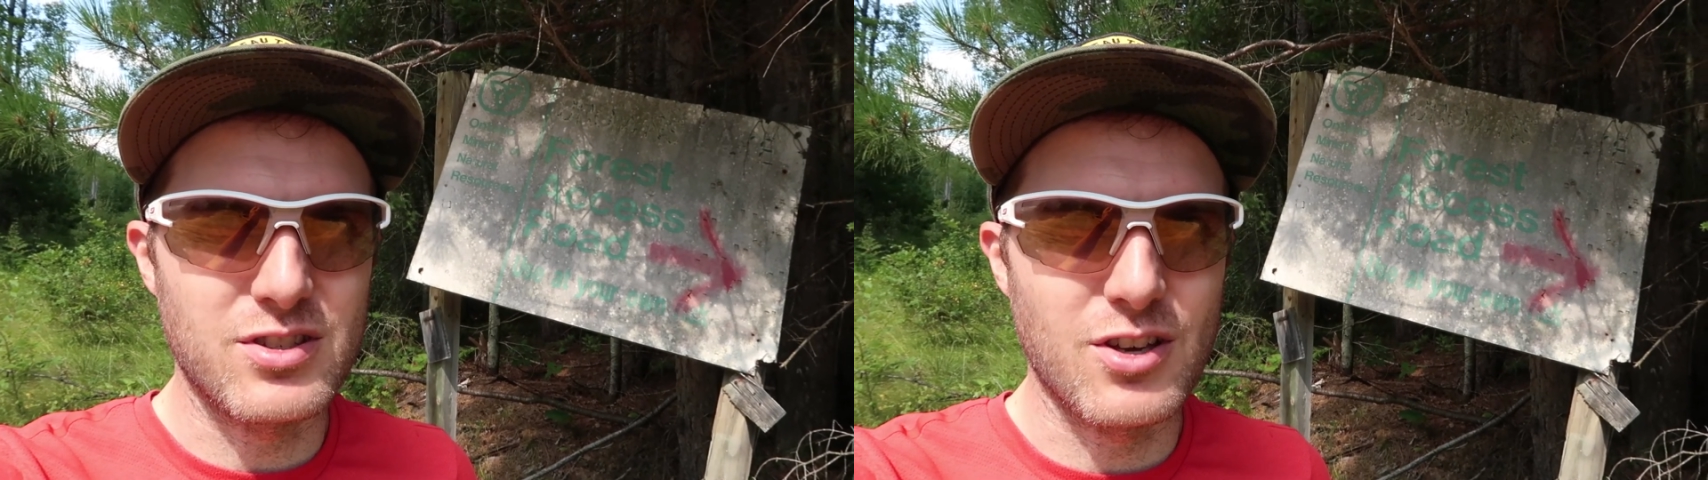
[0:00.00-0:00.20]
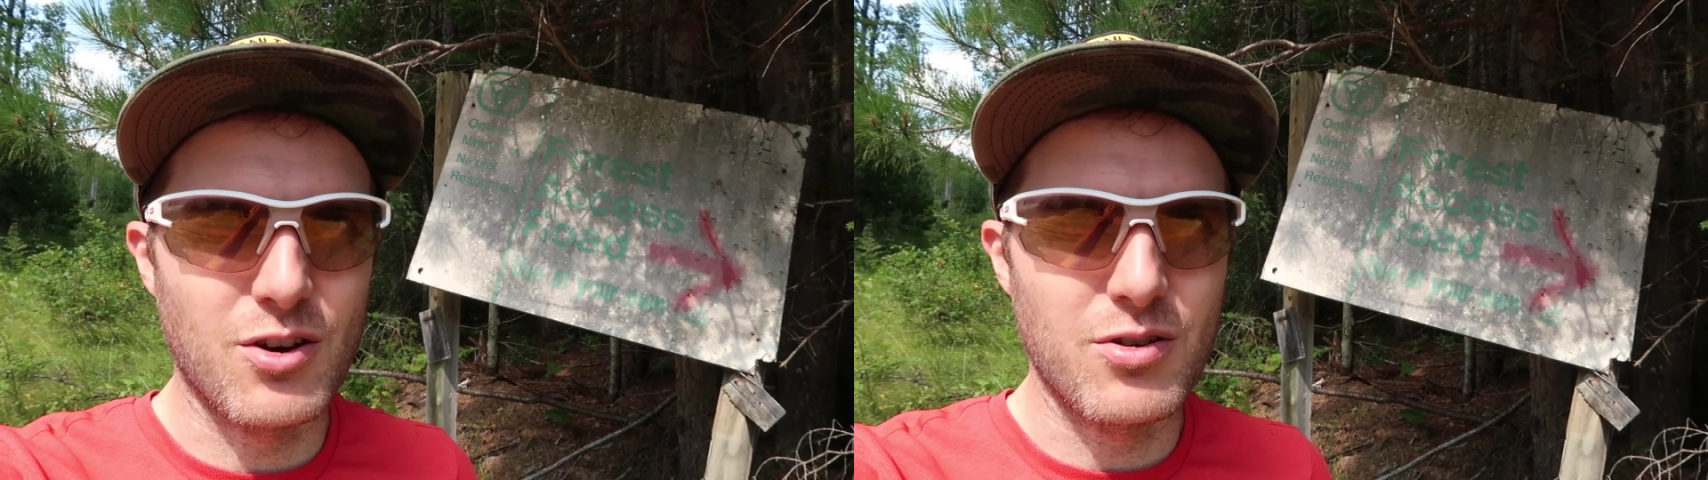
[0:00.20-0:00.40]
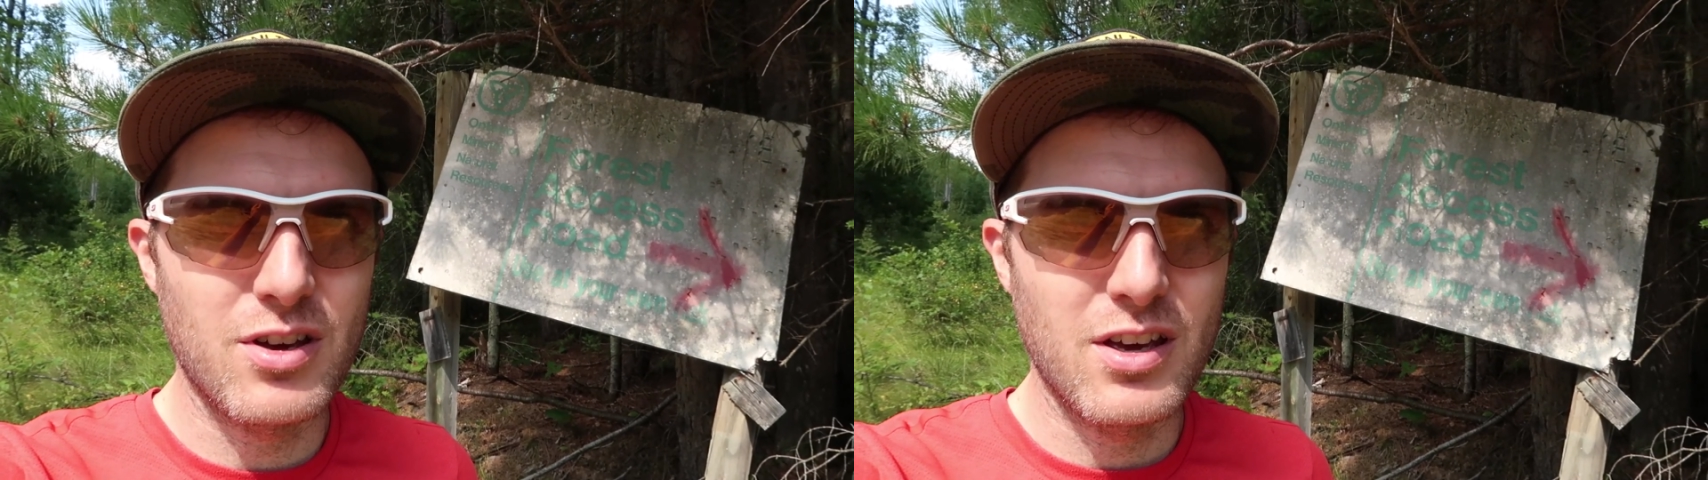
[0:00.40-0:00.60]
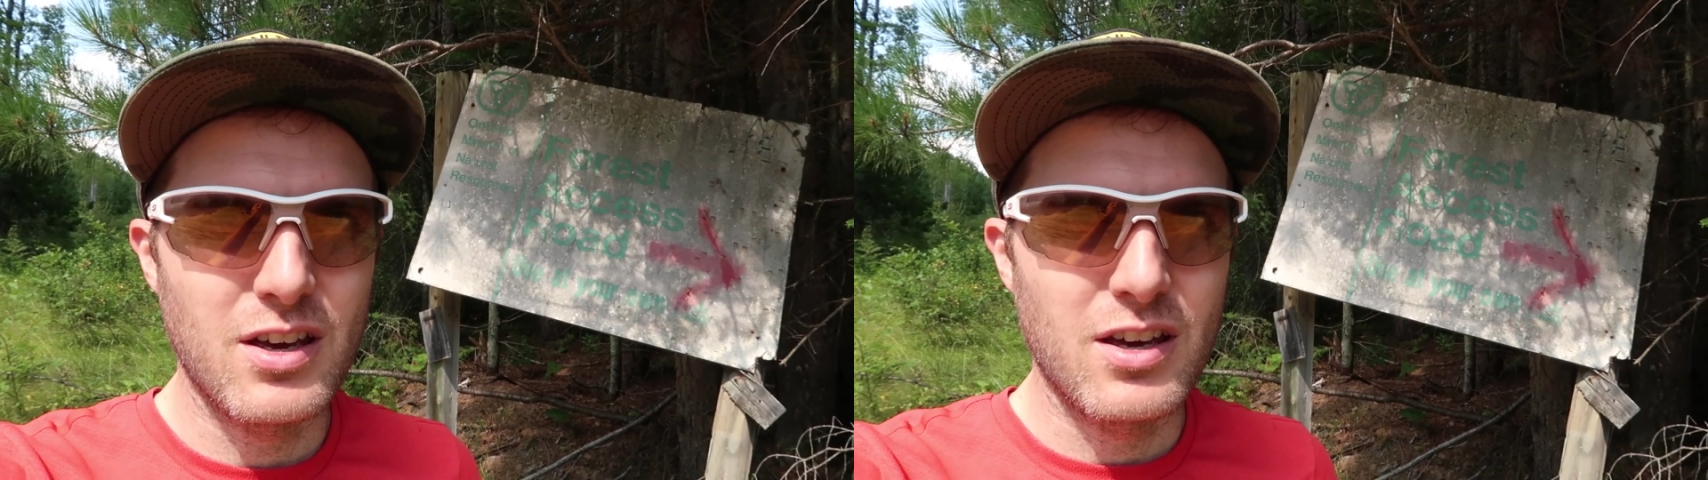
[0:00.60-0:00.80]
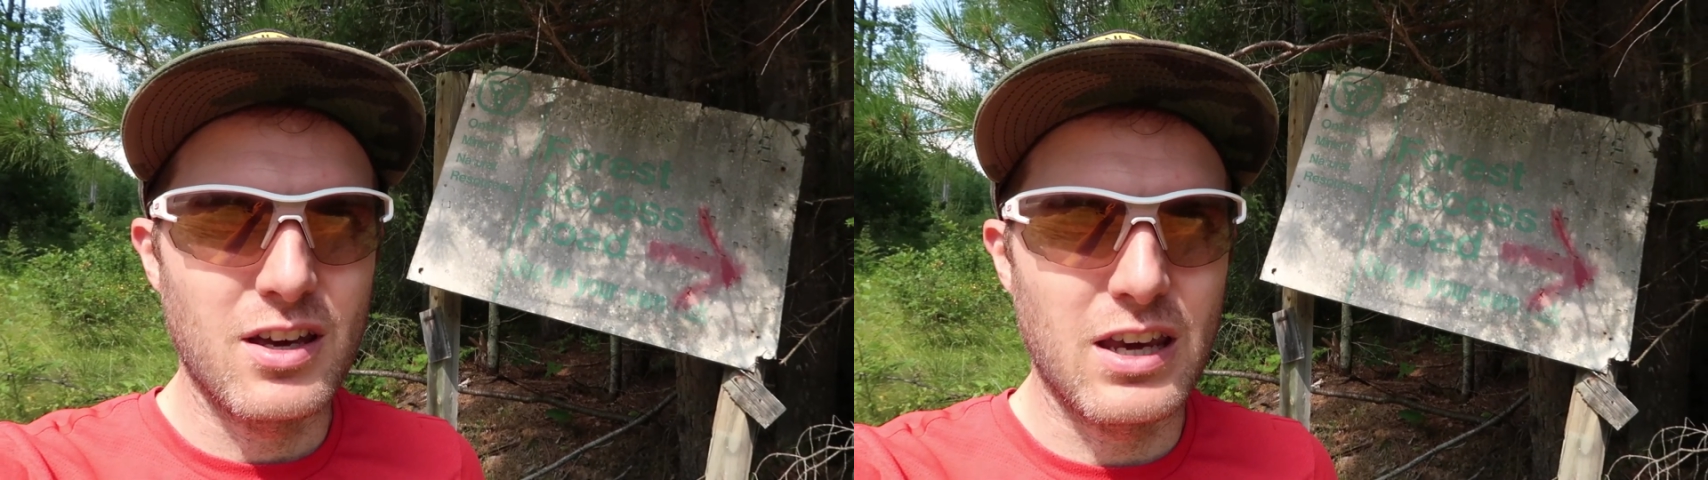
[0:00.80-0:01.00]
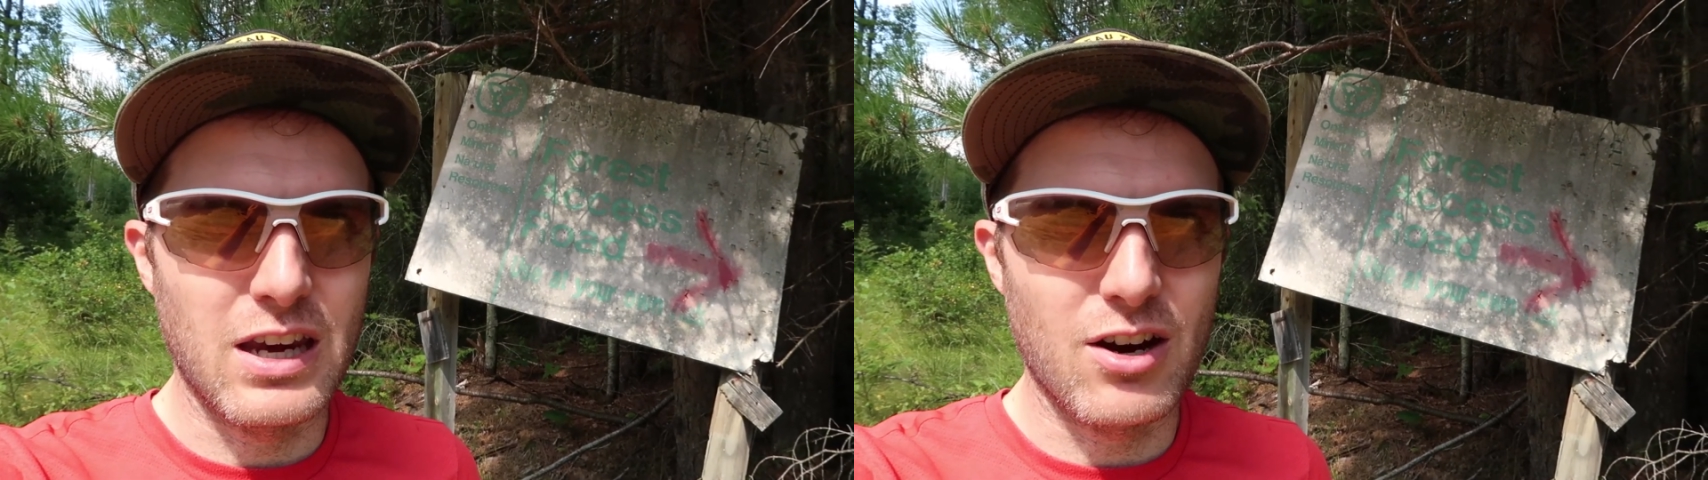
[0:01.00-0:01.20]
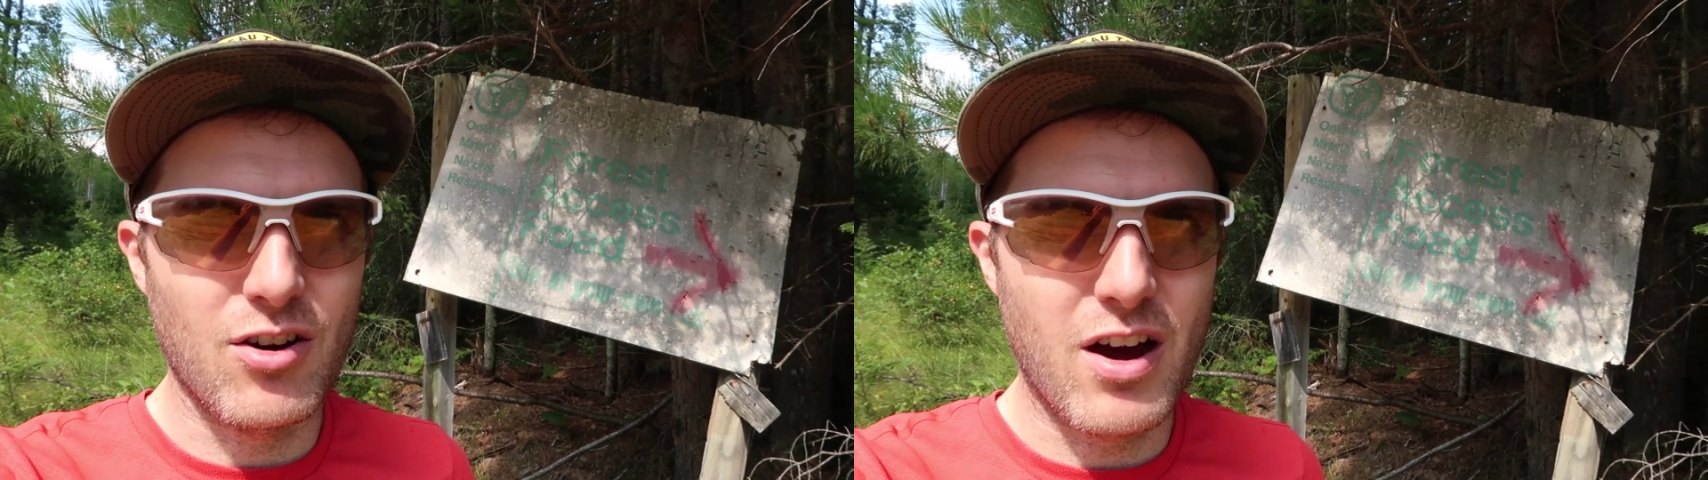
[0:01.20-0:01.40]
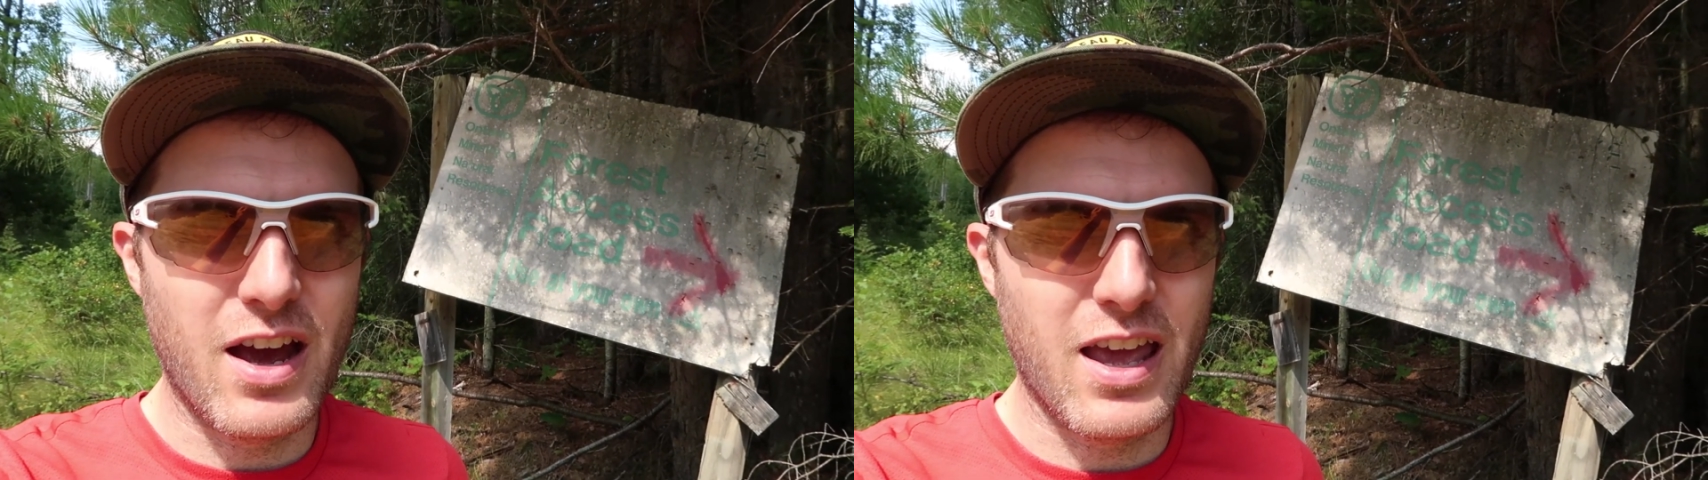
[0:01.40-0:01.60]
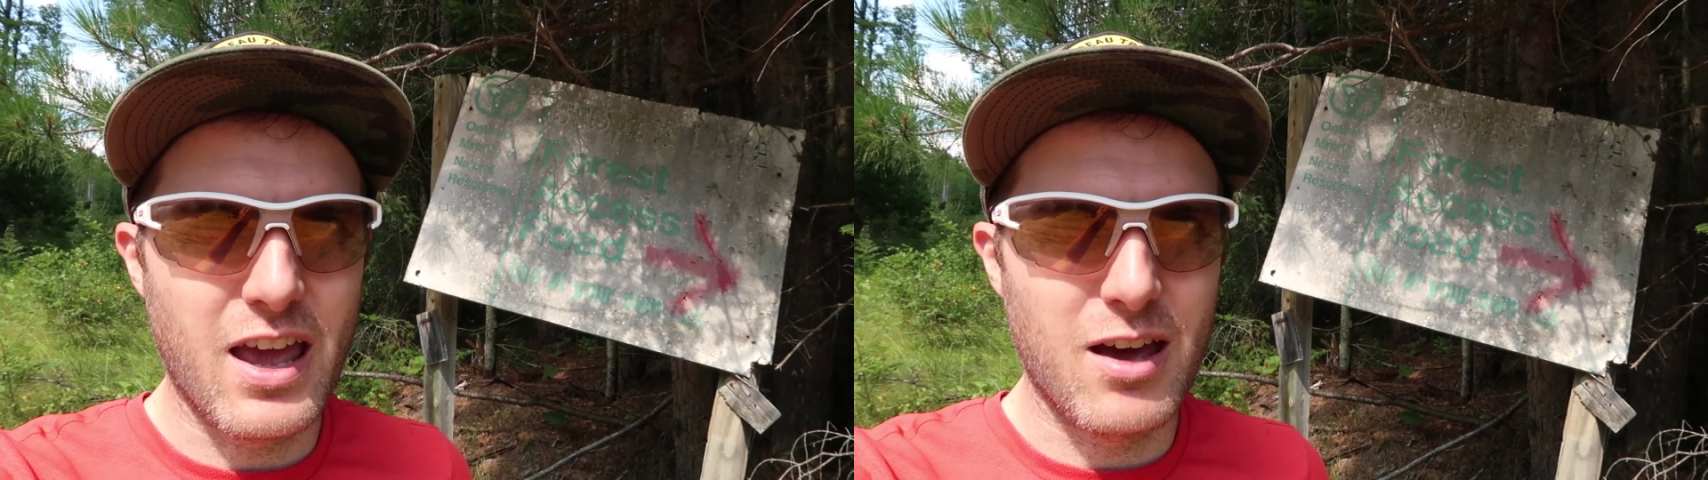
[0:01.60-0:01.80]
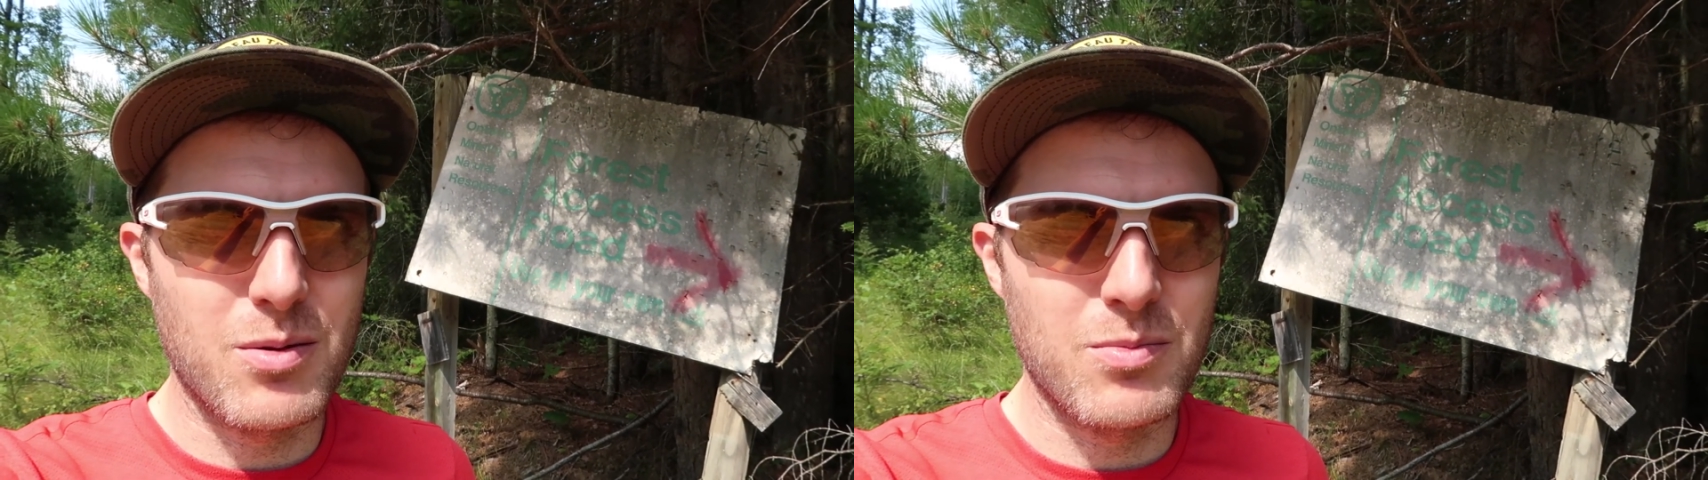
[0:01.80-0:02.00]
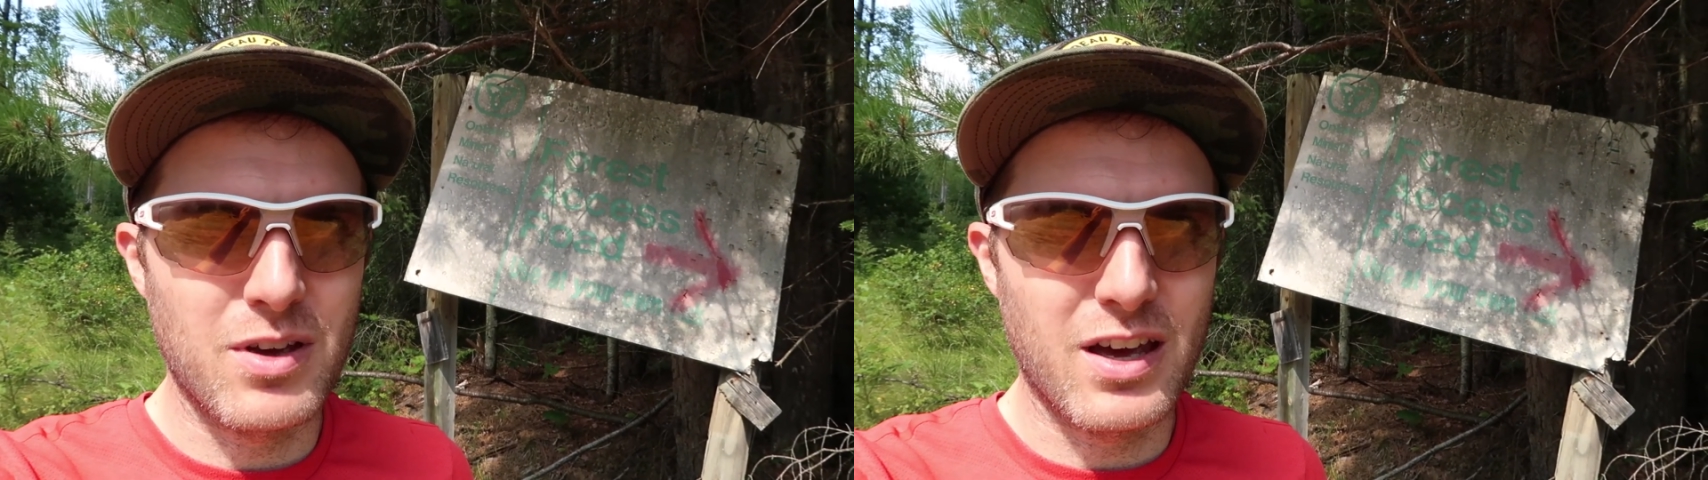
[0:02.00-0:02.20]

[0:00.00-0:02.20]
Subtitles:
So here I am